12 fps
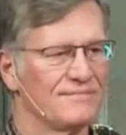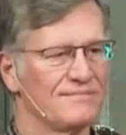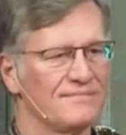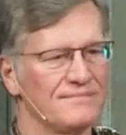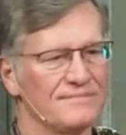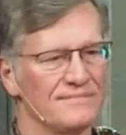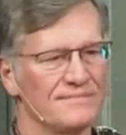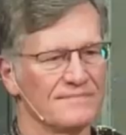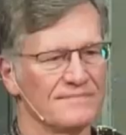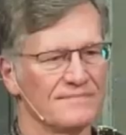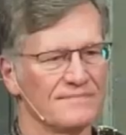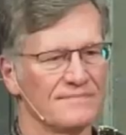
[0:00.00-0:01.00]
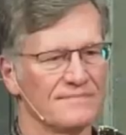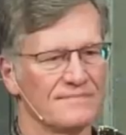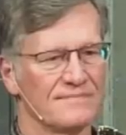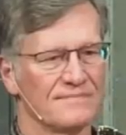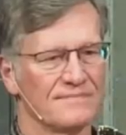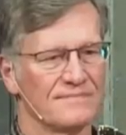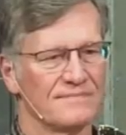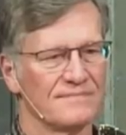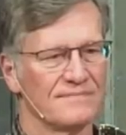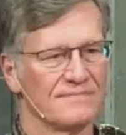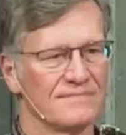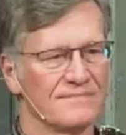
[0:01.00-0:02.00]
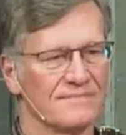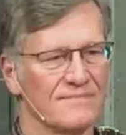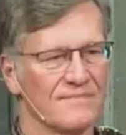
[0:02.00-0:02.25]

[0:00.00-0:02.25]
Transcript: Nobody speaks.